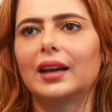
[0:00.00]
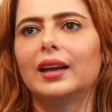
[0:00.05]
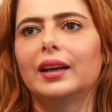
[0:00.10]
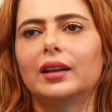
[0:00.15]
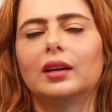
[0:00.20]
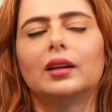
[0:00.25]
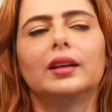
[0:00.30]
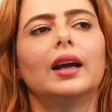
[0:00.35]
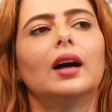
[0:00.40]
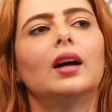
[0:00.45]
Yeah,
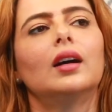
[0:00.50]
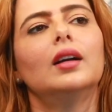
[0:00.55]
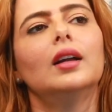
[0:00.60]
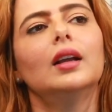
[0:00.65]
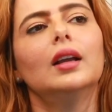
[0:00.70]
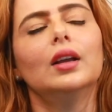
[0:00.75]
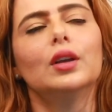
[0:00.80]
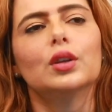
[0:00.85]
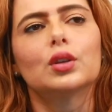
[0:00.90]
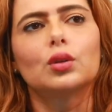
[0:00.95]
yeah, yeah.
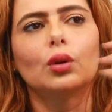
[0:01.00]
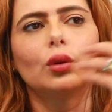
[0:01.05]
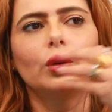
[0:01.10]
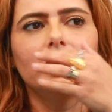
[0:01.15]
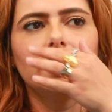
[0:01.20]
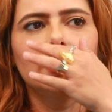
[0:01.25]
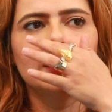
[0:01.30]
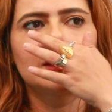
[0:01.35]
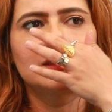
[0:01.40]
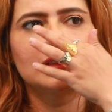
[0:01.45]
So
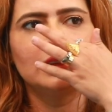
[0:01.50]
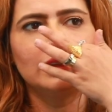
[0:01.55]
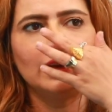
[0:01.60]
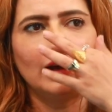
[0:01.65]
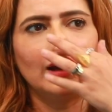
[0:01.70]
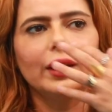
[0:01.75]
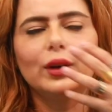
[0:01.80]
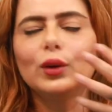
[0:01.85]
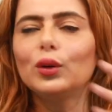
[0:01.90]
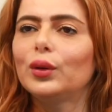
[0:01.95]
he's,
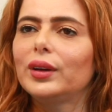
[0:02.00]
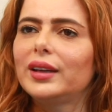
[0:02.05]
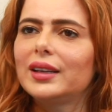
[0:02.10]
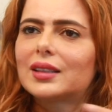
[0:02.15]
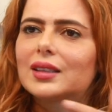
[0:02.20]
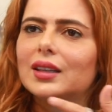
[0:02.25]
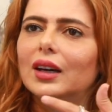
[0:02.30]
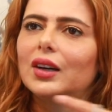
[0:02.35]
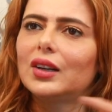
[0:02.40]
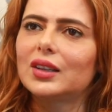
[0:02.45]
I don't know, he
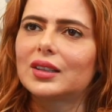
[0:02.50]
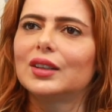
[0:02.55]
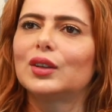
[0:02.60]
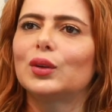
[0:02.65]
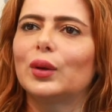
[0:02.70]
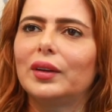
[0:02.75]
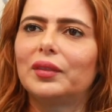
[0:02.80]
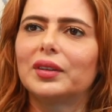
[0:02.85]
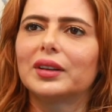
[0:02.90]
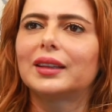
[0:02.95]
sir is
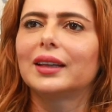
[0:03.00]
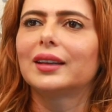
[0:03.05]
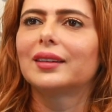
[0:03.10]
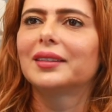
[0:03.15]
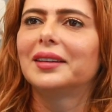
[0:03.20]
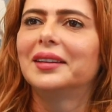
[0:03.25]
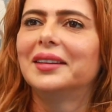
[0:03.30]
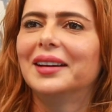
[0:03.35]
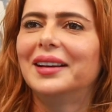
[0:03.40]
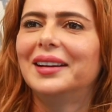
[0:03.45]
into everything.
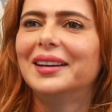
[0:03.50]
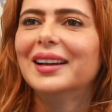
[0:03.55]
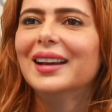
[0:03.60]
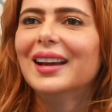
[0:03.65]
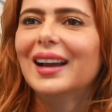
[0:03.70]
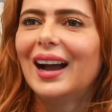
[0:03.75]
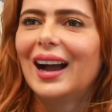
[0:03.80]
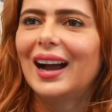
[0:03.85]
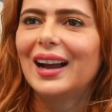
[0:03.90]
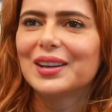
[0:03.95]

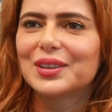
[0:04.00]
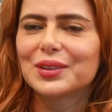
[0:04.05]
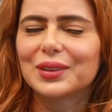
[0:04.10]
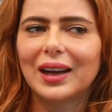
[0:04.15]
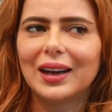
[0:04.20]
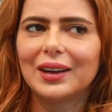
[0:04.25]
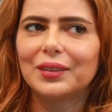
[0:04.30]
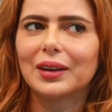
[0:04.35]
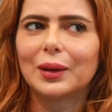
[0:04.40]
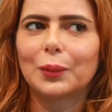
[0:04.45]
I
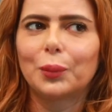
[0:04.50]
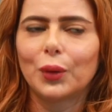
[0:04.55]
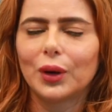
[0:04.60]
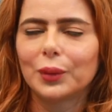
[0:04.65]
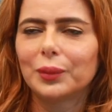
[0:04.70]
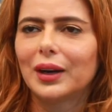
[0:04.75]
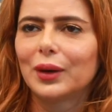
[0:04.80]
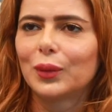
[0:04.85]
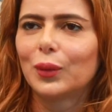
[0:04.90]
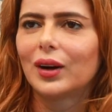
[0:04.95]
should have an
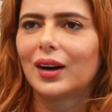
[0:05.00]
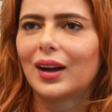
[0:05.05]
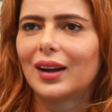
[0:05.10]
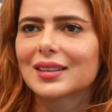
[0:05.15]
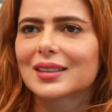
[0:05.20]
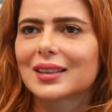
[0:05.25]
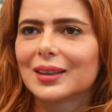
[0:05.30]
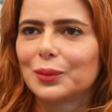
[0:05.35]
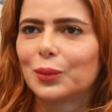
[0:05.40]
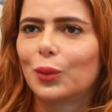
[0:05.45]
appointment and go and
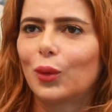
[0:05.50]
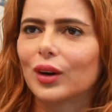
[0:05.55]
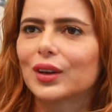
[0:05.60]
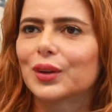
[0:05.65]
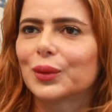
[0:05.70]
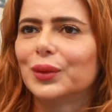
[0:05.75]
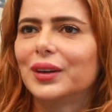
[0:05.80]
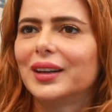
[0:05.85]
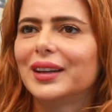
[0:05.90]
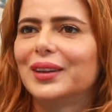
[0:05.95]
ask him
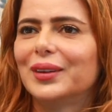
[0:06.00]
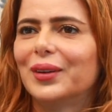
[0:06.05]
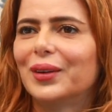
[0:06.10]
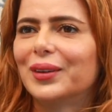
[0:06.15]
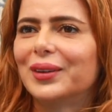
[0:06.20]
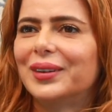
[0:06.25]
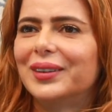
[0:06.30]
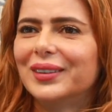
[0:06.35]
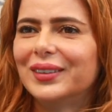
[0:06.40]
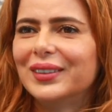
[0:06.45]
what only
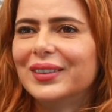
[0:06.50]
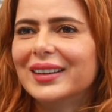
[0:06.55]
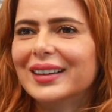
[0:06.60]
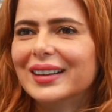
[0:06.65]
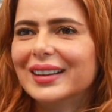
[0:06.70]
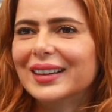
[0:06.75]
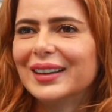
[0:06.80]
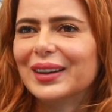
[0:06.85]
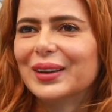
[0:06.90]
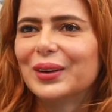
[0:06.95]
you're,
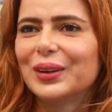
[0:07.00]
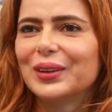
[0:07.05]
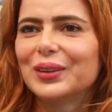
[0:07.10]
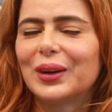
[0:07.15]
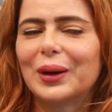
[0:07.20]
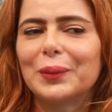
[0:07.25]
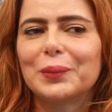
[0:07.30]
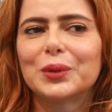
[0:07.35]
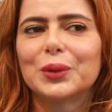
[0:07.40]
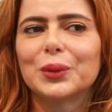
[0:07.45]
you know,
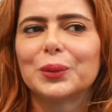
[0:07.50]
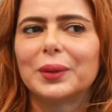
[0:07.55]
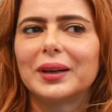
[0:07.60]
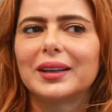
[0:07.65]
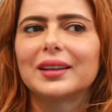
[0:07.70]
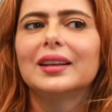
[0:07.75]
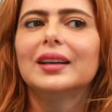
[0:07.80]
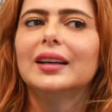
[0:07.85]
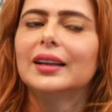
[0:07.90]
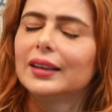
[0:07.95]
you're up to.
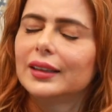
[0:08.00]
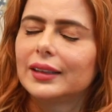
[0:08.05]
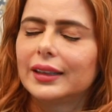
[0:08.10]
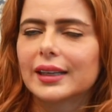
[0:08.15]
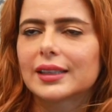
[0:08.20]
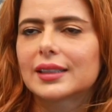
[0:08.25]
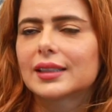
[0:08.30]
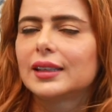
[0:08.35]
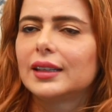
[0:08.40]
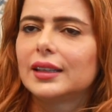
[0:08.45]
But
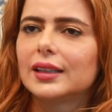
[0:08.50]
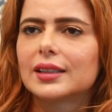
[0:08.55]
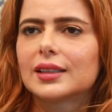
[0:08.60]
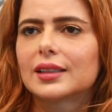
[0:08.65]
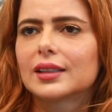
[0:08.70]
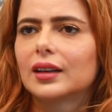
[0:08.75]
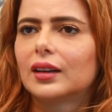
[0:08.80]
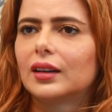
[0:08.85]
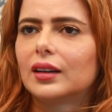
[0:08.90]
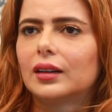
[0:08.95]
yes, he's
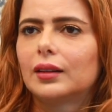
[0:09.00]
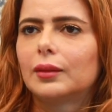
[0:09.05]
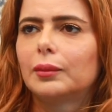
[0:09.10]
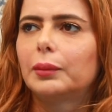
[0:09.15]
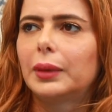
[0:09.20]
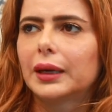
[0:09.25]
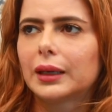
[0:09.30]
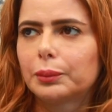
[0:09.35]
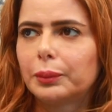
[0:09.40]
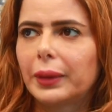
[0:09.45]
uh,
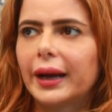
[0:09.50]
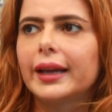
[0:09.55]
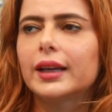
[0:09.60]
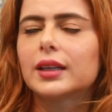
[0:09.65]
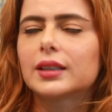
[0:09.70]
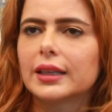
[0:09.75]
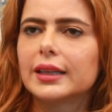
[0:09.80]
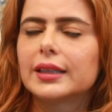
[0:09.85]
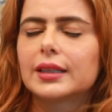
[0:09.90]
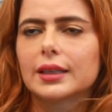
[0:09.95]
but
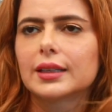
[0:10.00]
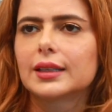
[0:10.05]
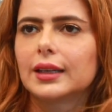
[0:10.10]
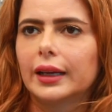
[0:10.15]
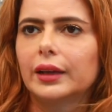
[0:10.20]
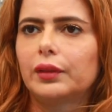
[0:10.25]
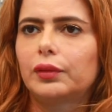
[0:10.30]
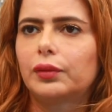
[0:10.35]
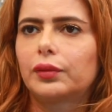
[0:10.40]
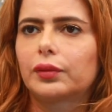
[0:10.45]
bikes is his
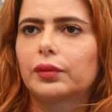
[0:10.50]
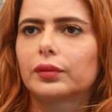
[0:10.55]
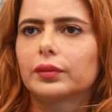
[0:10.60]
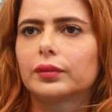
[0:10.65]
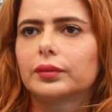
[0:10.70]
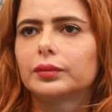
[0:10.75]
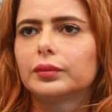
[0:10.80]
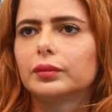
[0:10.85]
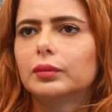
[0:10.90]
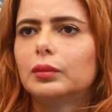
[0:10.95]
life.
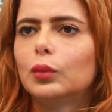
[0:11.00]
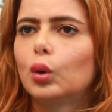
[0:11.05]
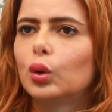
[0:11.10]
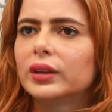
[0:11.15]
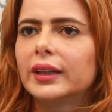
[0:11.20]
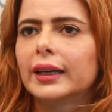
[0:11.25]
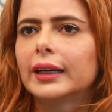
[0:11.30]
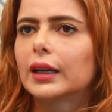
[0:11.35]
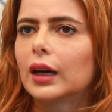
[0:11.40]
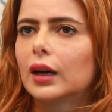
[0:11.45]

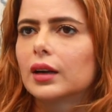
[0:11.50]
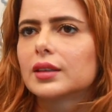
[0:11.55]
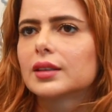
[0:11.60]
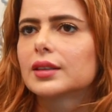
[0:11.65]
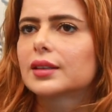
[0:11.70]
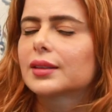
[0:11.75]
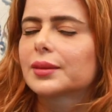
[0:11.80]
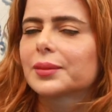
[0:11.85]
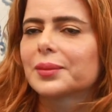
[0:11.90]
More than cars.